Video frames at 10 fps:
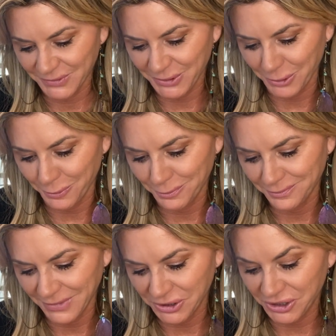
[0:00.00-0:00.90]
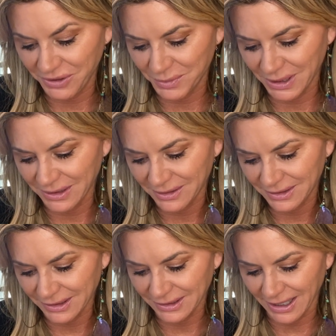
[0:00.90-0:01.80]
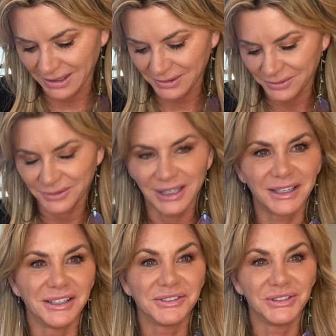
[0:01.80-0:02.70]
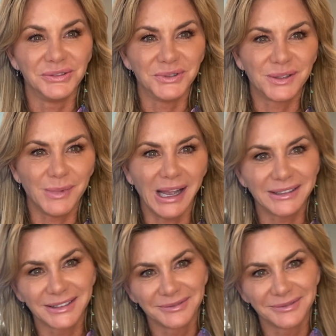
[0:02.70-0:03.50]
So achievement, success, recognition, and respect.